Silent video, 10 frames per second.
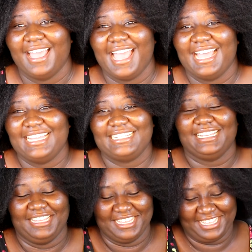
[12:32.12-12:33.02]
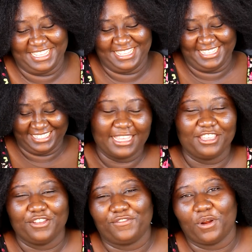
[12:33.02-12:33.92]
And
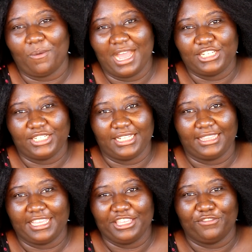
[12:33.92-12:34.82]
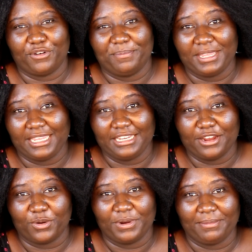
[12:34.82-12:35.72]
thank you for watching, and thank you for being
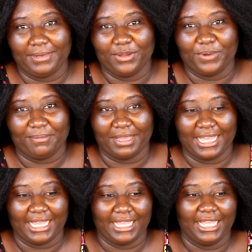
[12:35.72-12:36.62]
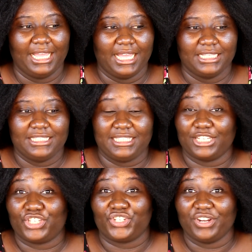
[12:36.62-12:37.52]
here with me with my
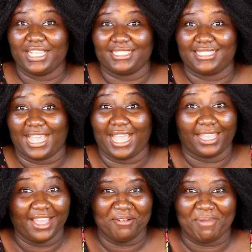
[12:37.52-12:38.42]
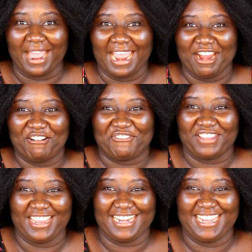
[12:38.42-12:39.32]
distress I cut my hair
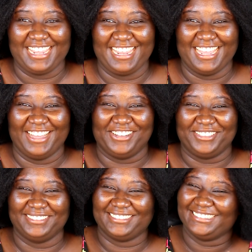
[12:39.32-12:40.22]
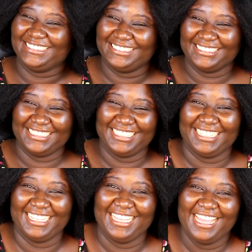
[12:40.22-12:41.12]
video.
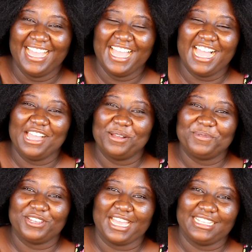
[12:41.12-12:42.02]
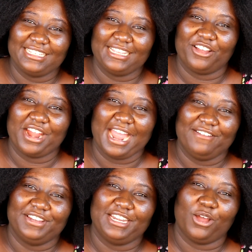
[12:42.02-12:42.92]
I hope you guys are
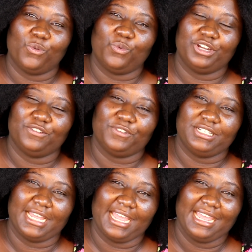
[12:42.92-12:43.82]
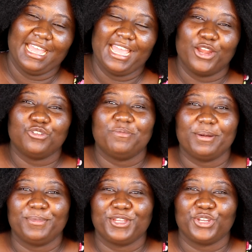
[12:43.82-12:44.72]
having a wonderful day. And
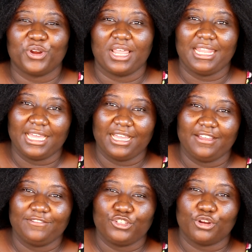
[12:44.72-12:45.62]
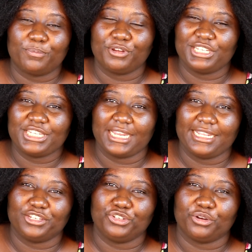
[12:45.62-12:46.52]
remember, you're loved, you're
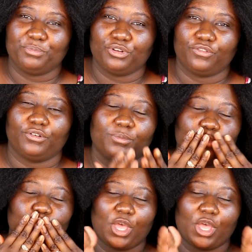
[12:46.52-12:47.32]
appreciated, and you're beautiful.